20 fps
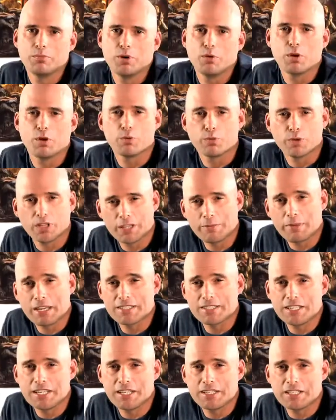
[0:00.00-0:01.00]
But what really
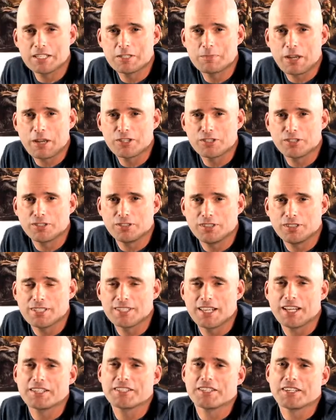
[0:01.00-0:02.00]
makes D&D special is
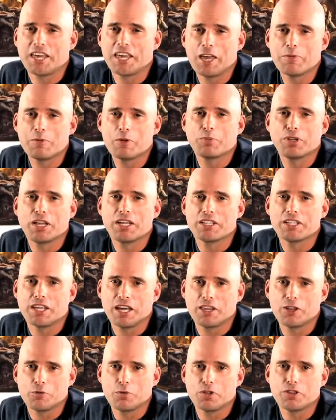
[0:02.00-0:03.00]
that it's a game you play
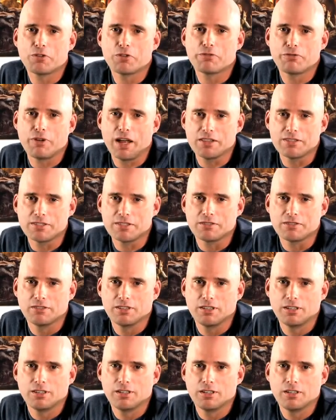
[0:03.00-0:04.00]
together with your friends.
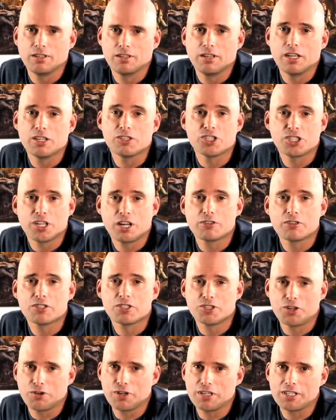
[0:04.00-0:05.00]
It's shared
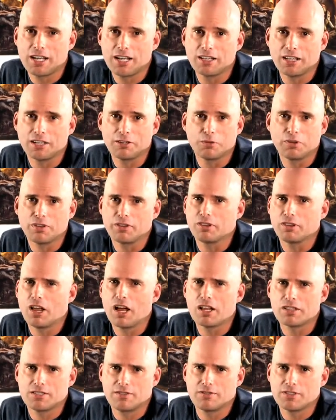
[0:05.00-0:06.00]
storytelling with
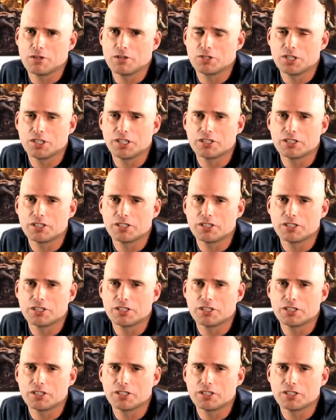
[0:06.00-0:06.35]
lots of social